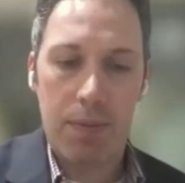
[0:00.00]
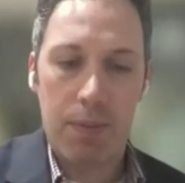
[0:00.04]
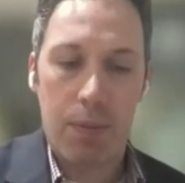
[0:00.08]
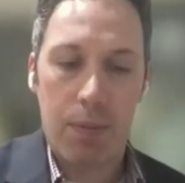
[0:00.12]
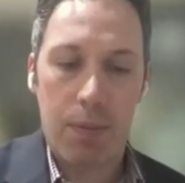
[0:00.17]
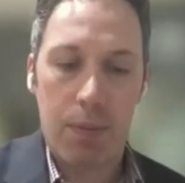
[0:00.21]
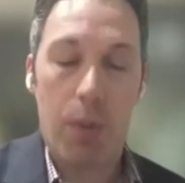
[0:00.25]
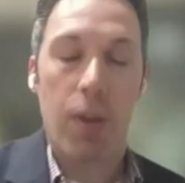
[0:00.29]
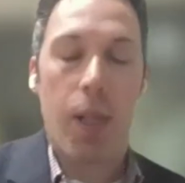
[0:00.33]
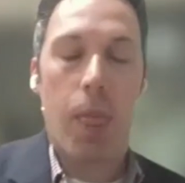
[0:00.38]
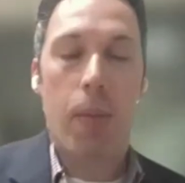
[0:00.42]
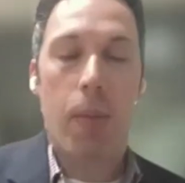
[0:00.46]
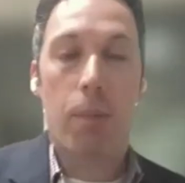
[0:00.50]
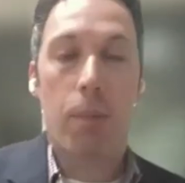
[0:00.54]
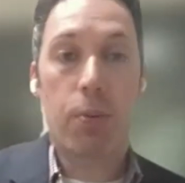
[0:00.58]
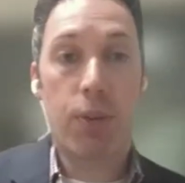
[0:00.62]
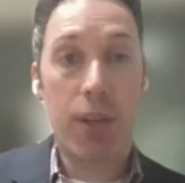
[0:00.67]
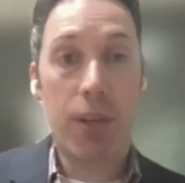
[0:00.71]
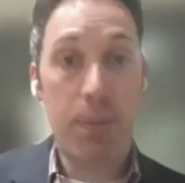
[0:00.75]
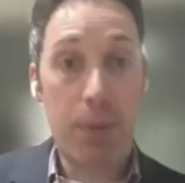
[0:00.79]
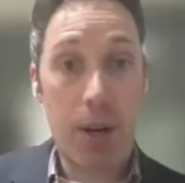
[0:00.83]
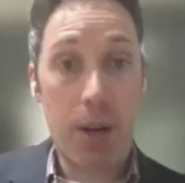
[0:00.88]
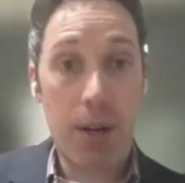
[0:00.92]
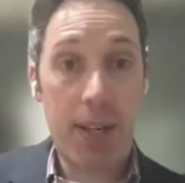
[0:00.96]
Well,
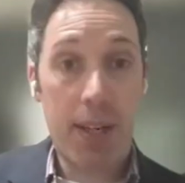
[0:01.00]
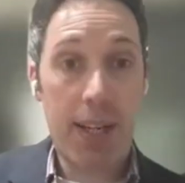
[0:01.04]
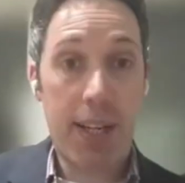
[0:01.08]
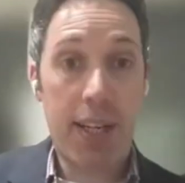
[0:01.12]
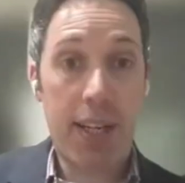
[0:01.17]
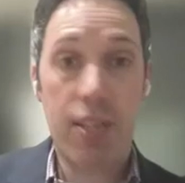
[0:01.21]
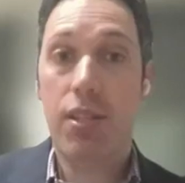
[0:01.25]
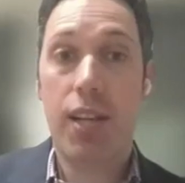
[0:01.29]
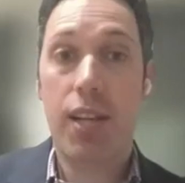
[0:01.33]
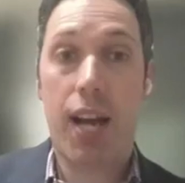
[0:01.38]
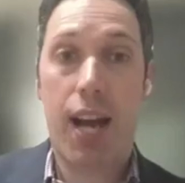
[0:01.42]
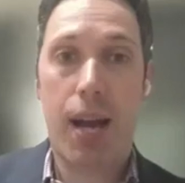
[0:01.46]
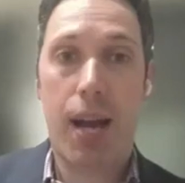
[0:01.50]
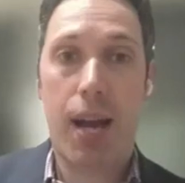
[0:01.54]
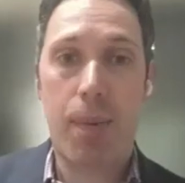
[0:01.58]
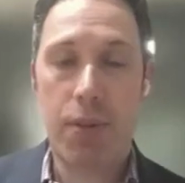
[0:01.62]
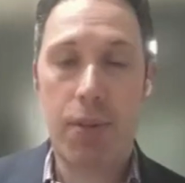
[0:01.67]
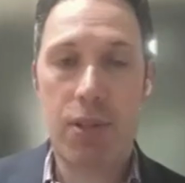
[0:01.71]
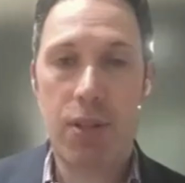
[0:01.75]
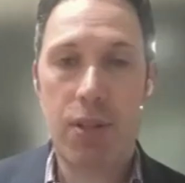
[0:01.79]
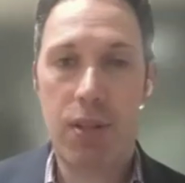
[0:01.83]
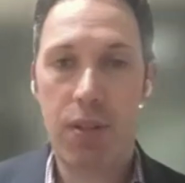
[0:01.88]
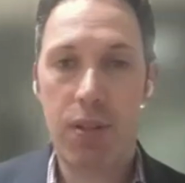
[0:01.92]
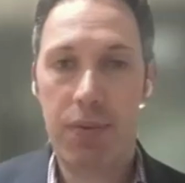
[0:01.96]
Pre-bunking is the
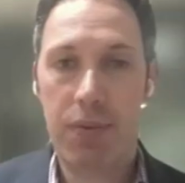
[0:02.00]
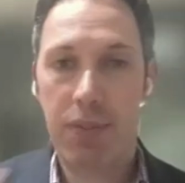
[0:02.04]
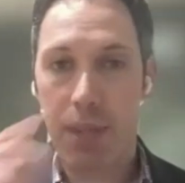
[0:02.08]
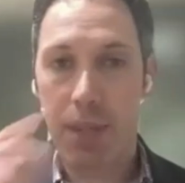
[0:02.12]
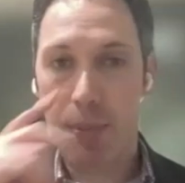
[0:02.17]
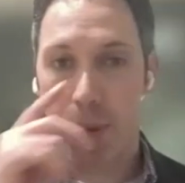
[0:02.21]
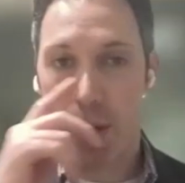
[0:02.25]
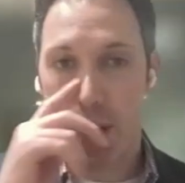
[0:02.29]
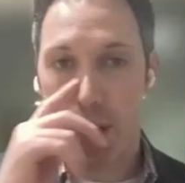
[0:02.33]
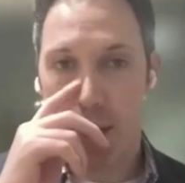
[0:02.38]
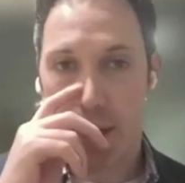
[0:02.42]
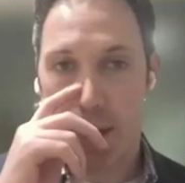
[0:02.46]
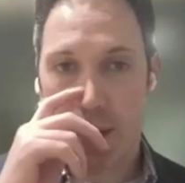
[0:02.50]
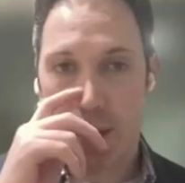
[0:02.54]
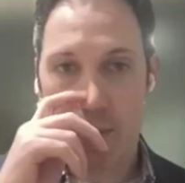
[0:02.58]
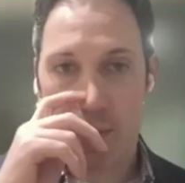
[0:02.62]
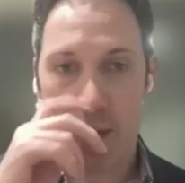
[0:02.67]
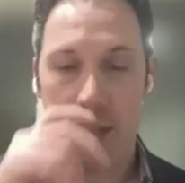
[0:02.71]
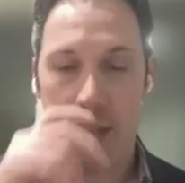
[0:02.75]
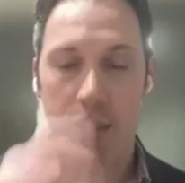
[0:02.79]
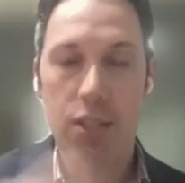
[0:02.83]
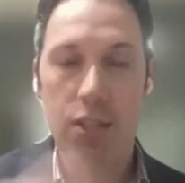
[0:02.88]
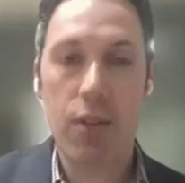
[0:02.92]
opposite of debunking, right?